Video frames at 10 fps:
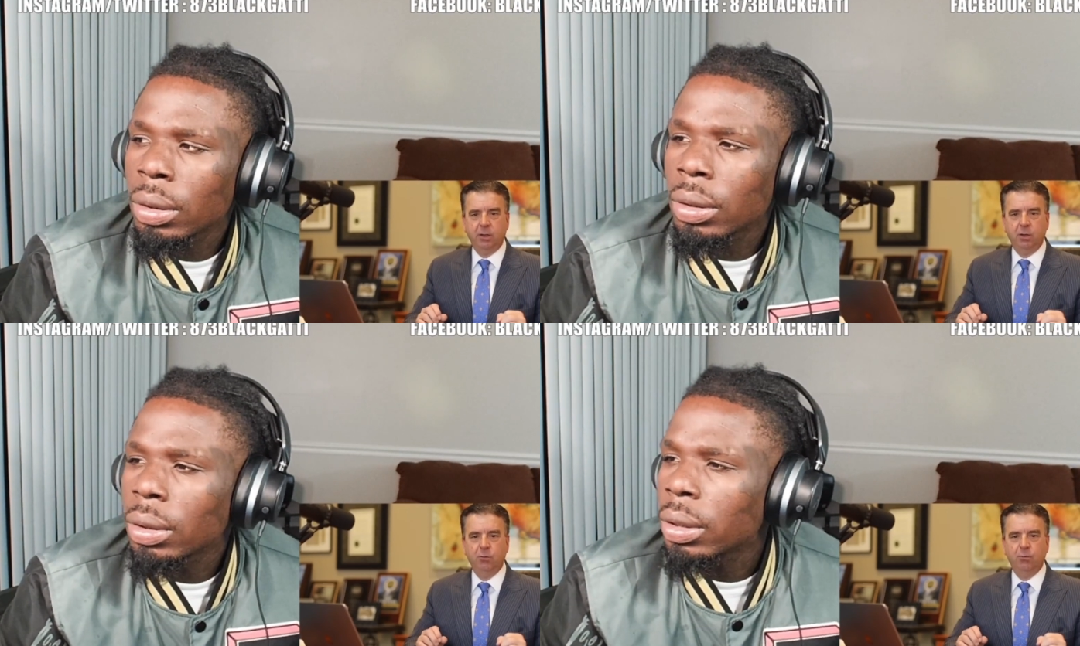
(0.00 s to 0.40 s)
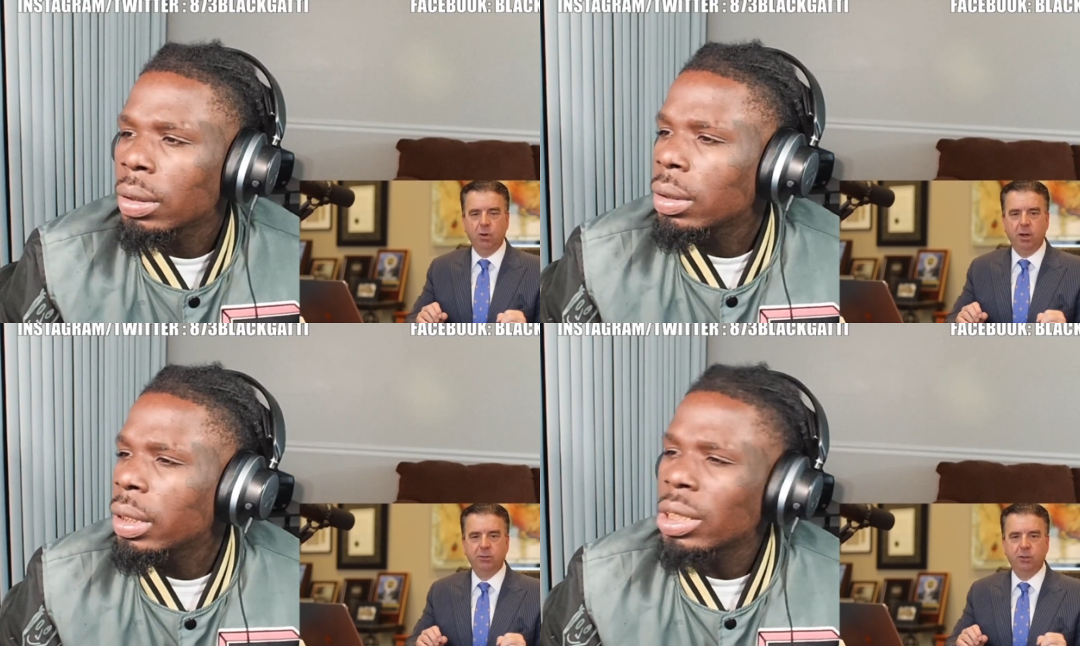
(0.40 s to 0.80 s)
Speaker 1: you've
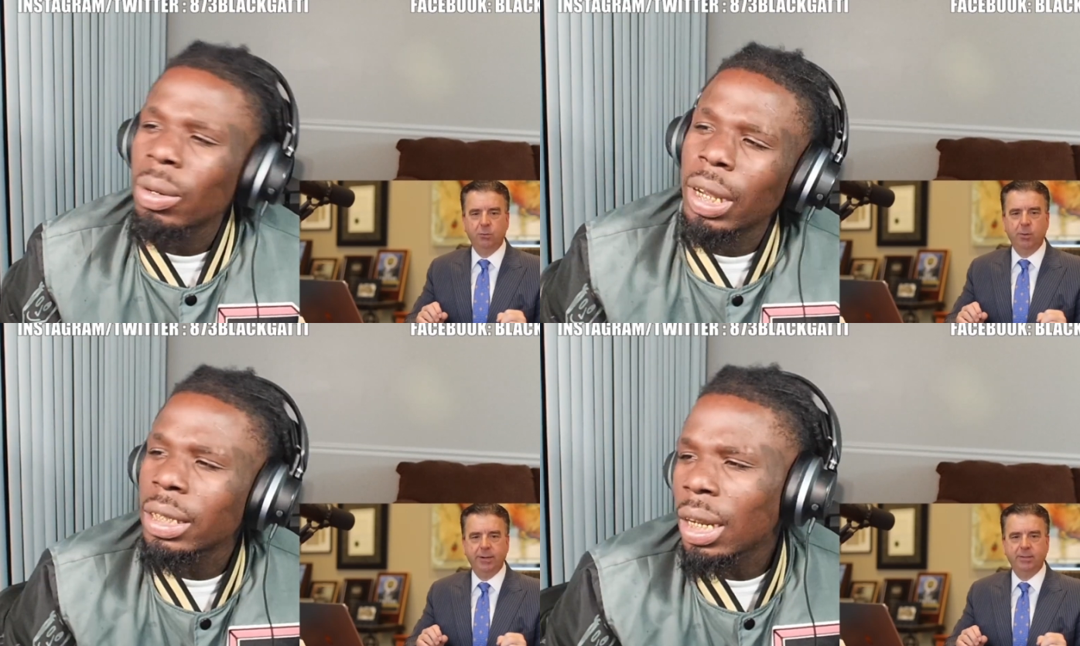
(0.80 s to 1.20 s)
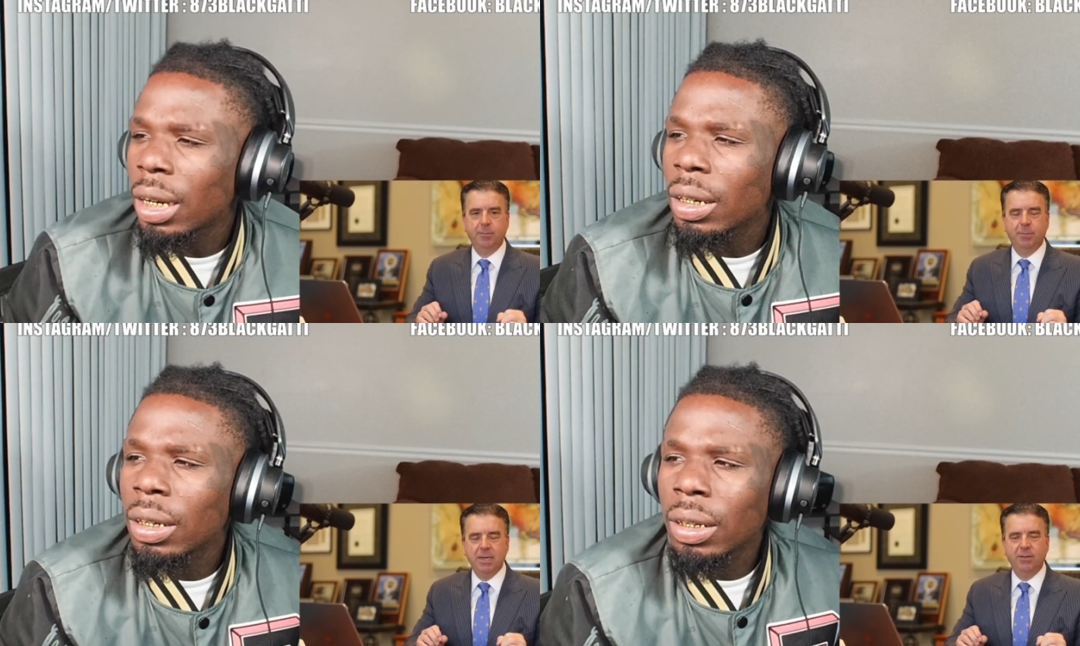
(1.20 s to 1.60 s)
lost your right to
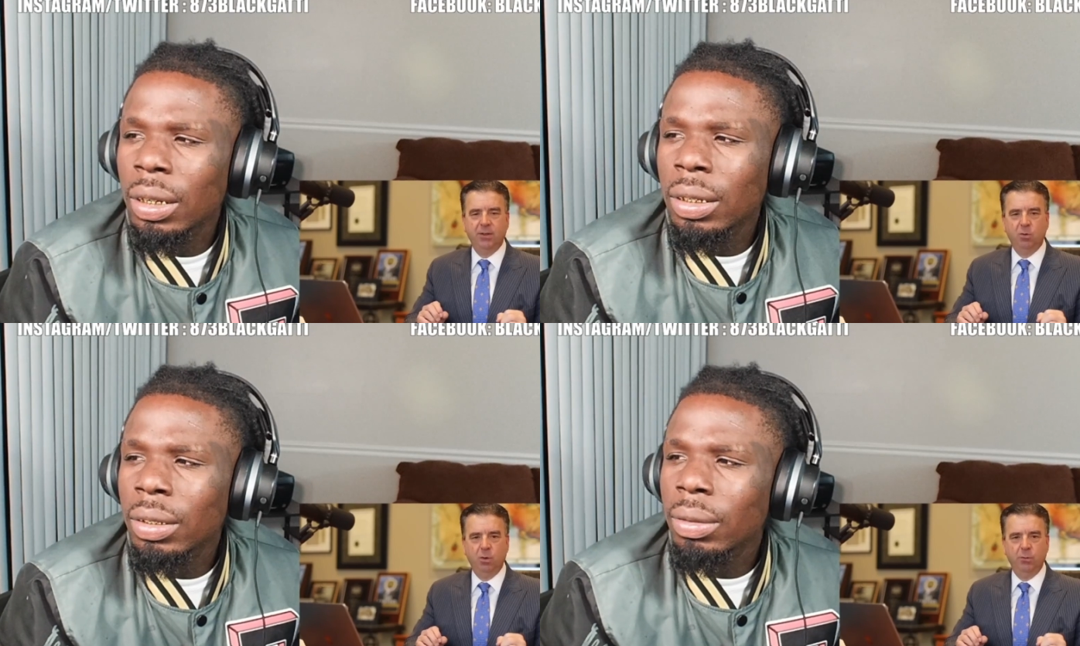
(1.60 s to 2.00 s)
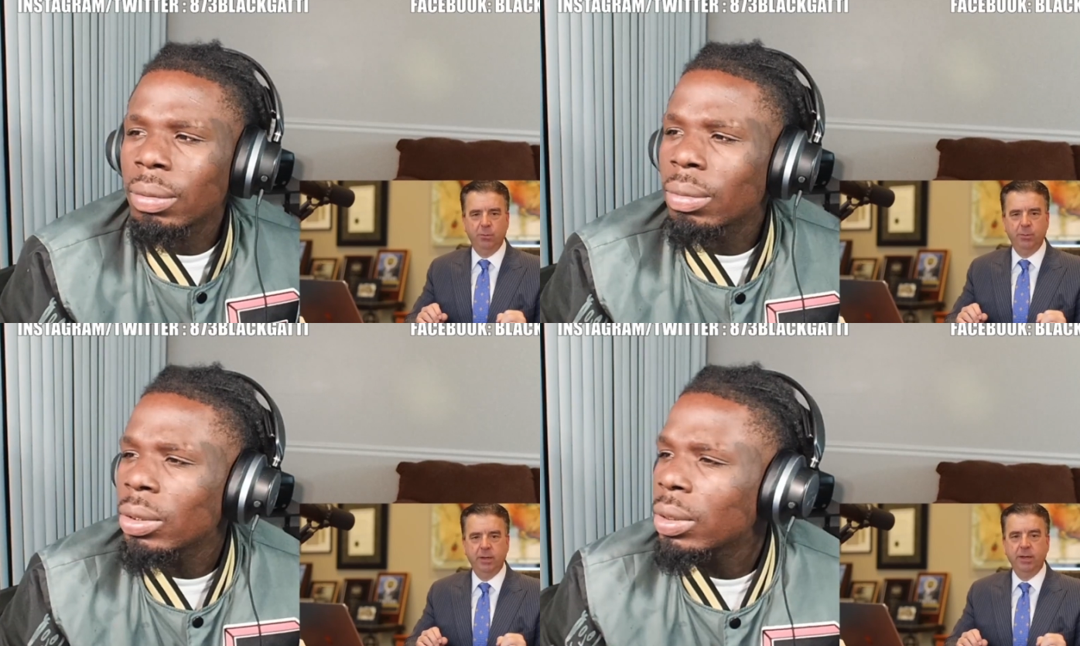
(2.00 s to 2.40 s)
be in the courtroom.